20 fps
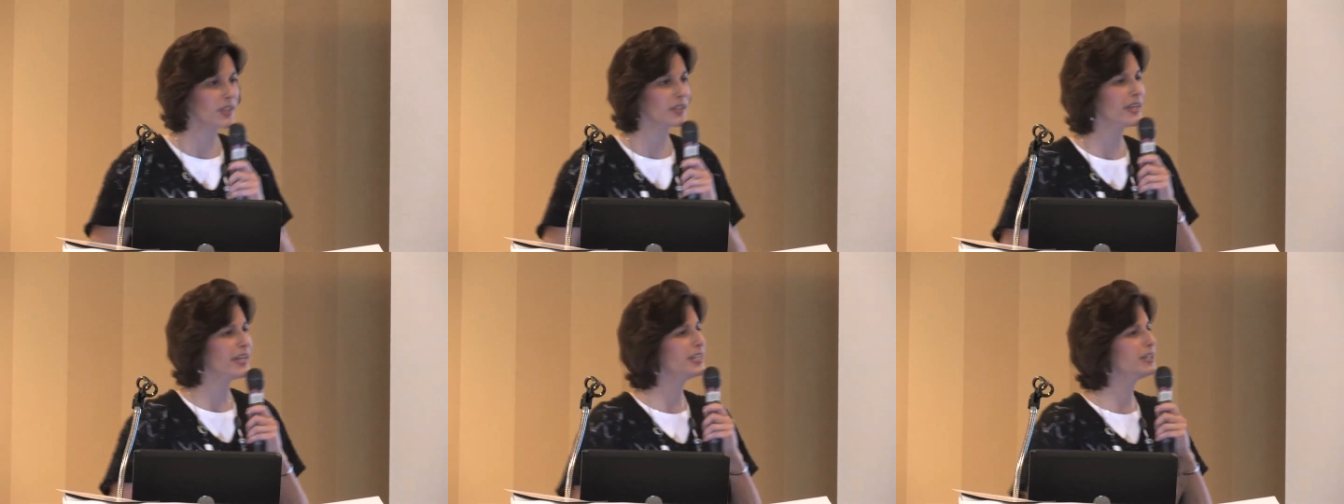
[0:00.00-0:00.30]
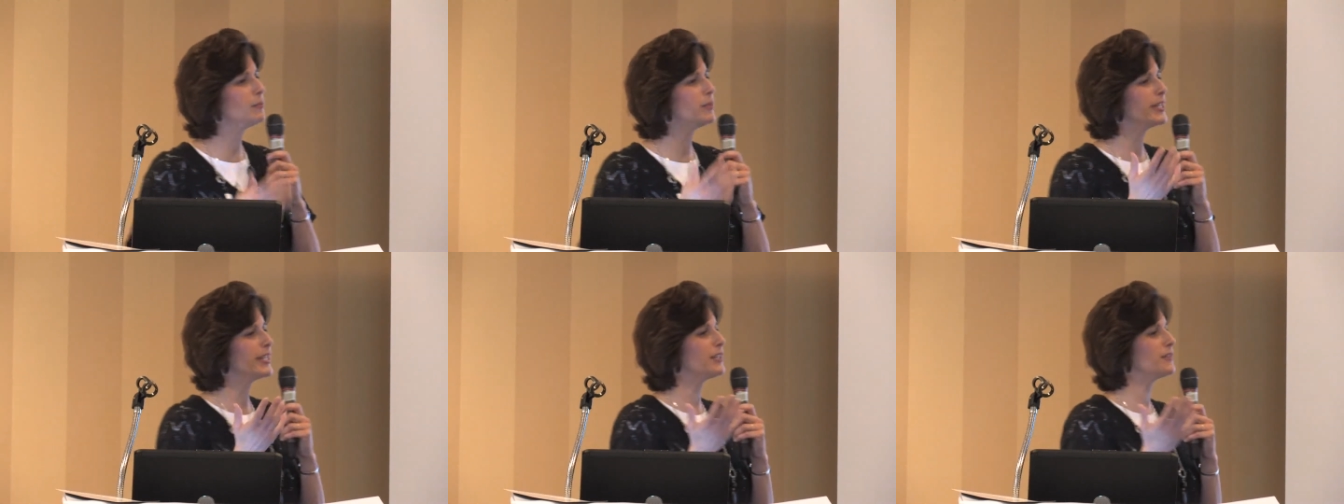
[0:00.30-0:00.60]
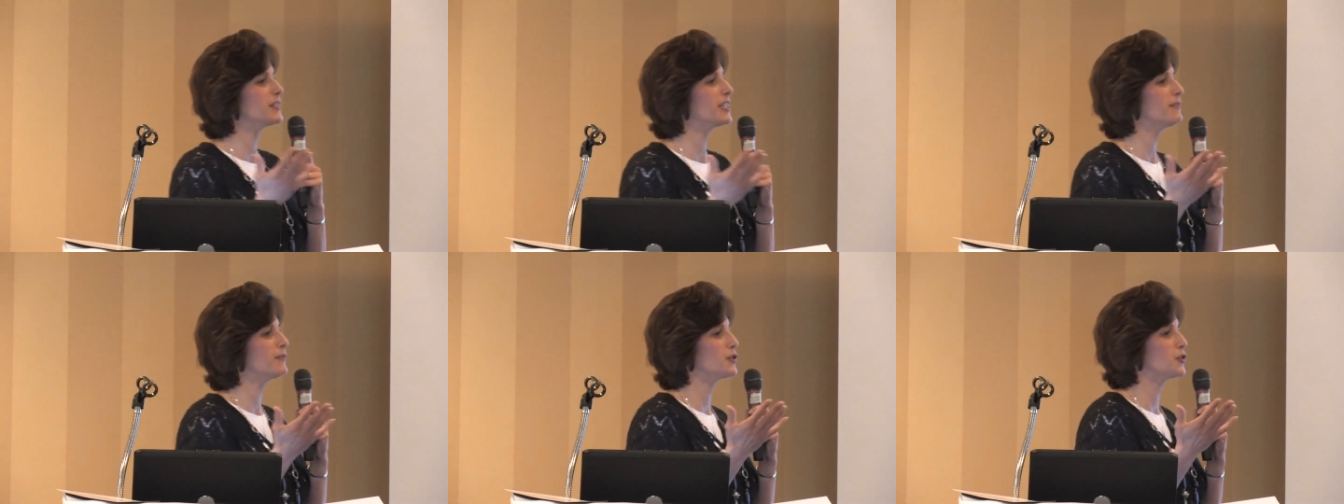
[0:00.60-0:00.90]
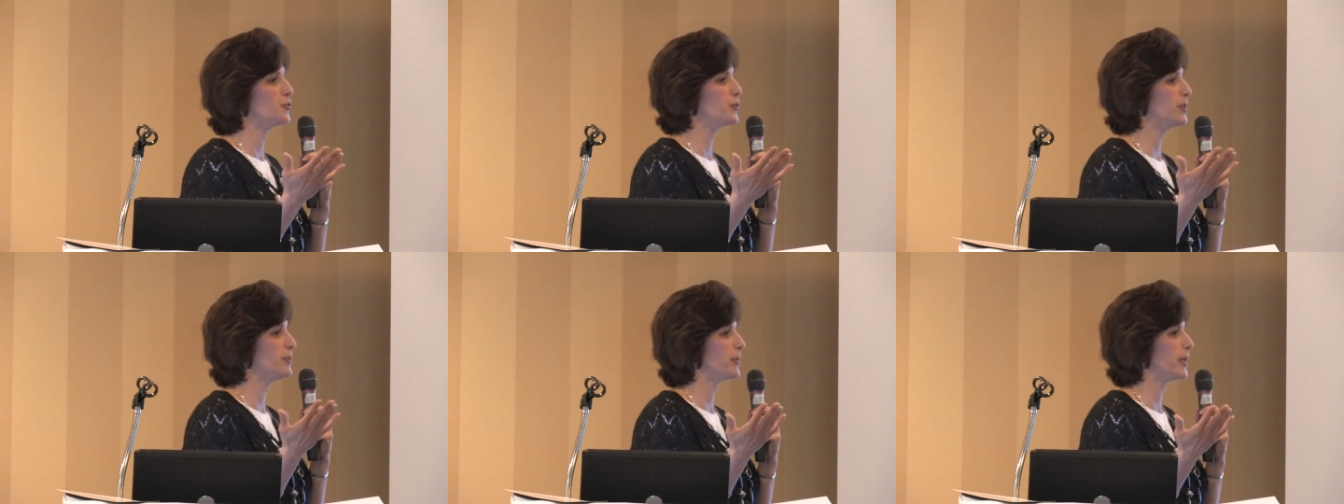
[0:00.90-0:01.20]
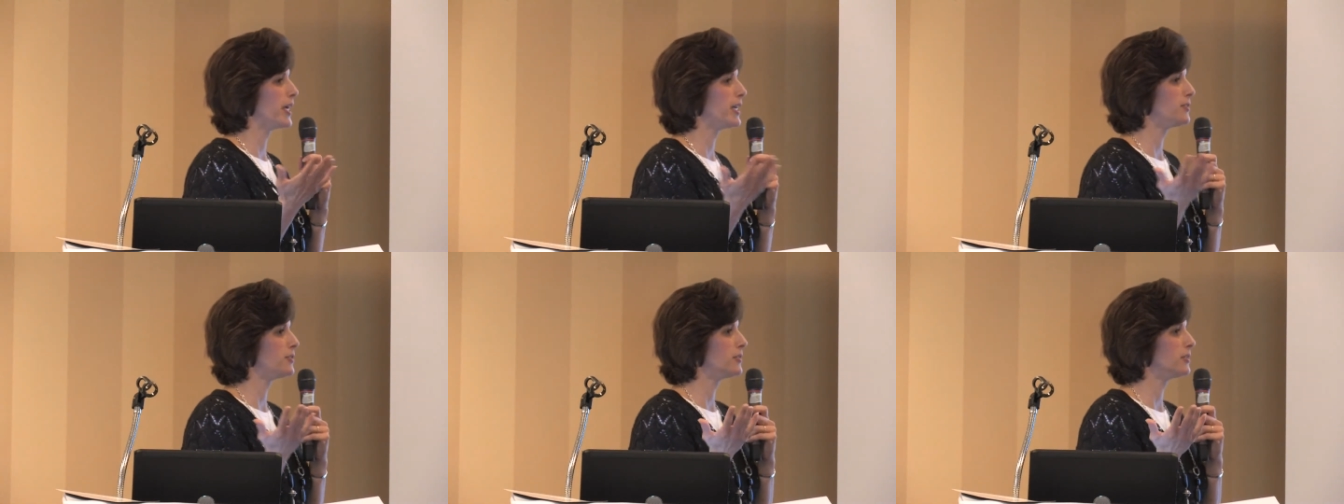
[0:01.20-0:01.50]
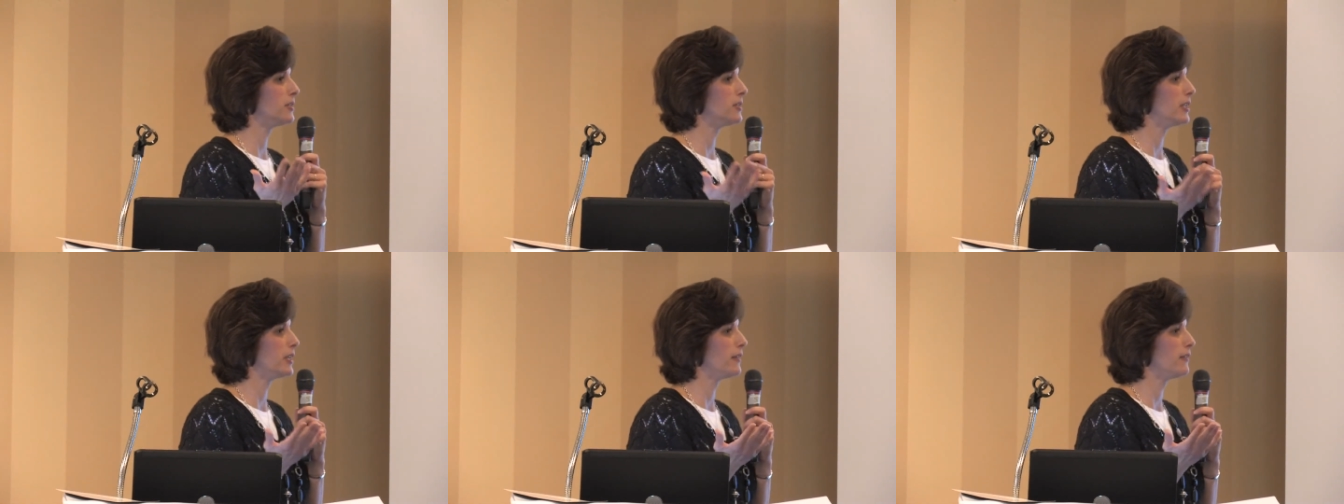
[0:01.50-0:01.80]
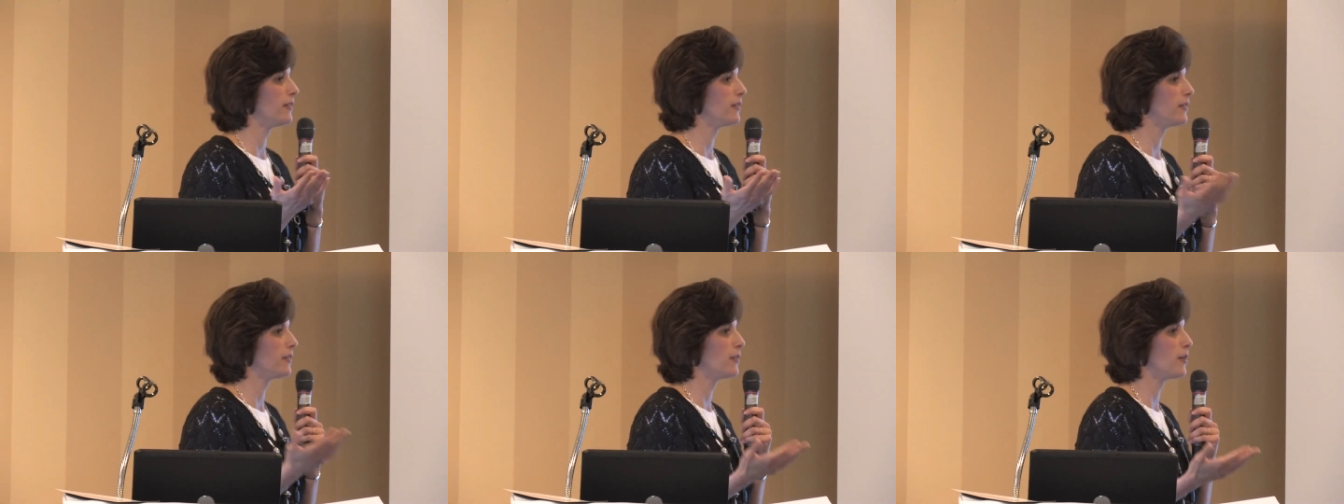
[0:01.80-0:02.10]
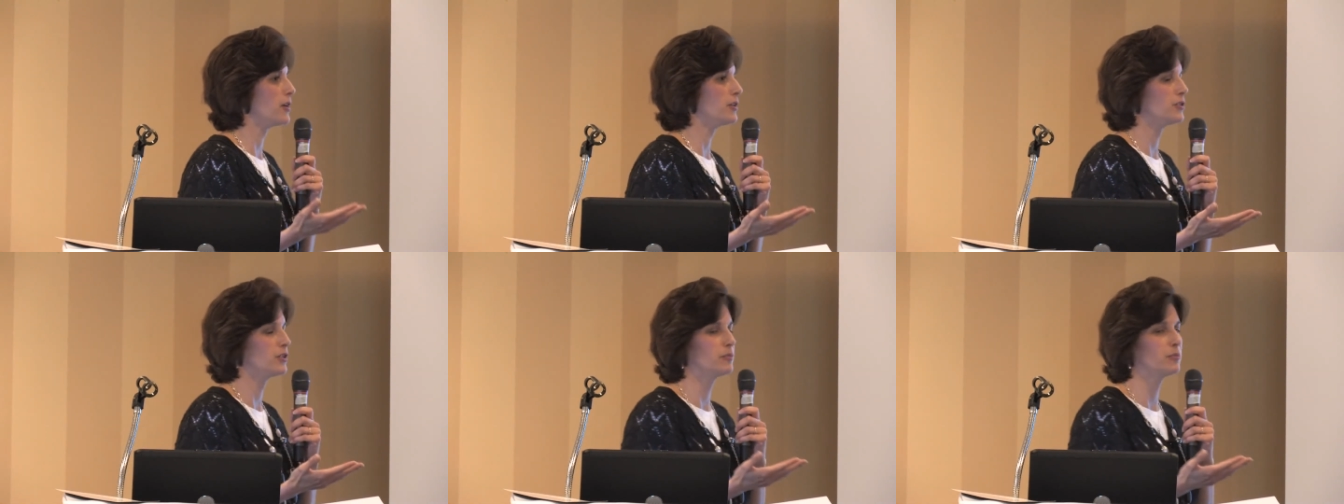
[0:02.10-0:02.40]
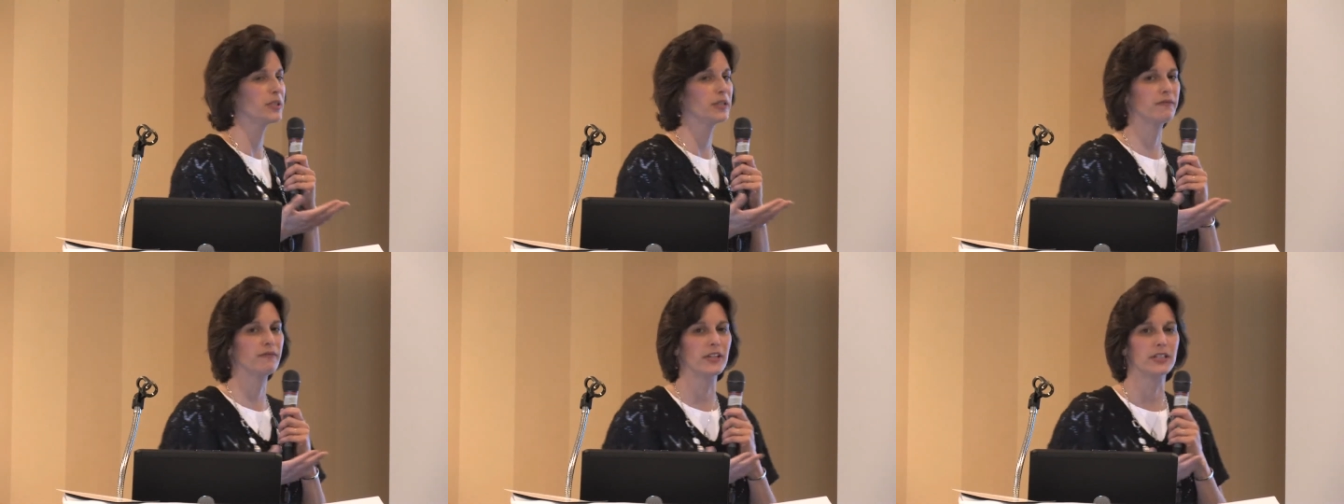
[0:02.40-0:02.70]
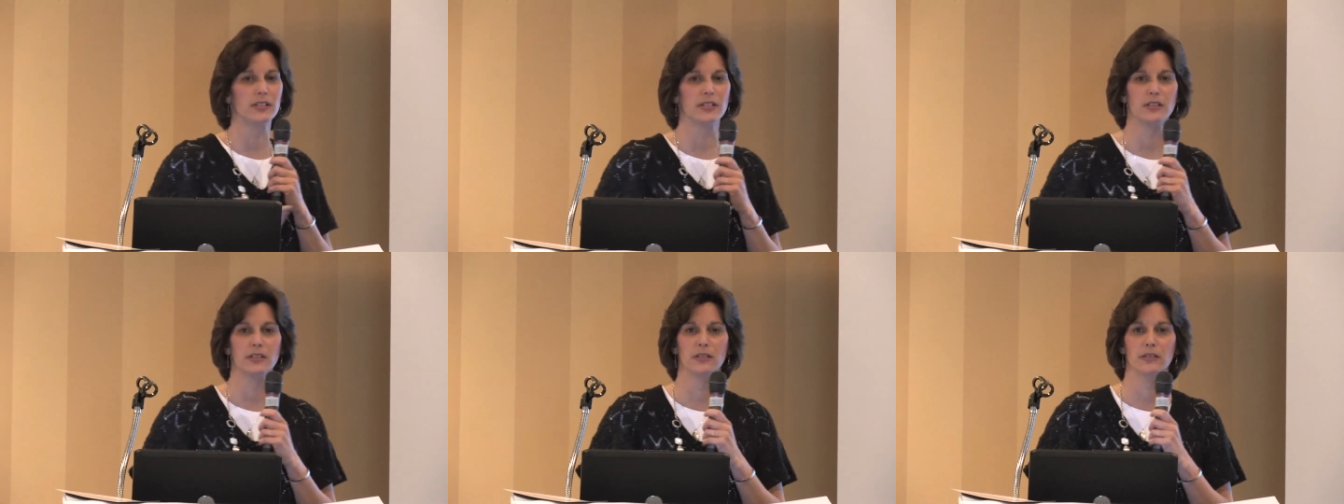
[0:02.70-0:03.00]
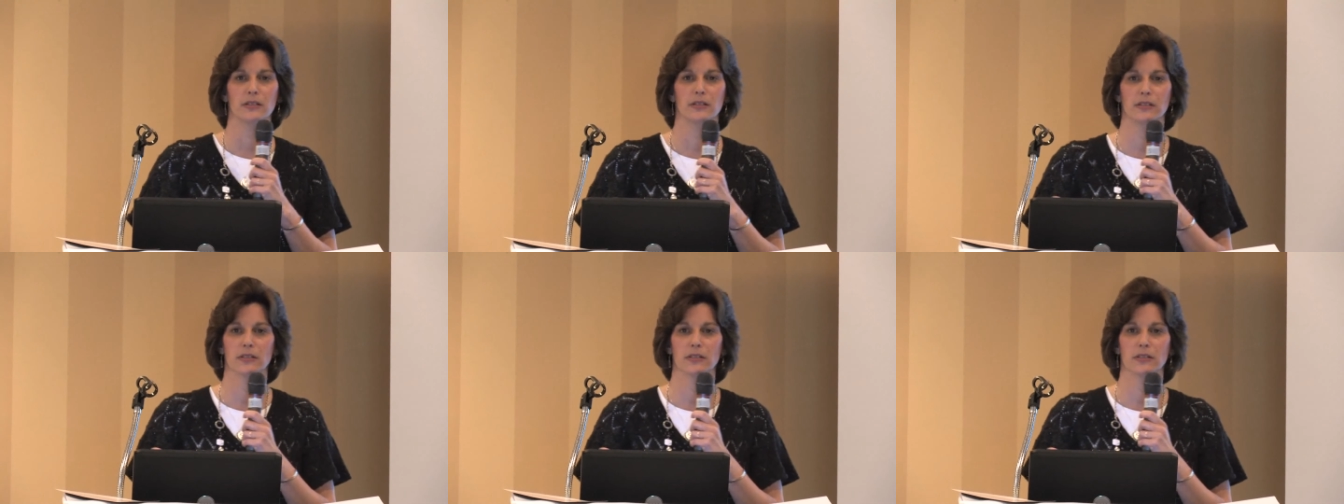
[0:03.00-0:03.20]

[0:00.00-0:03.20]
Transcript: Anybody else have a dream gadget that they thought should be invented?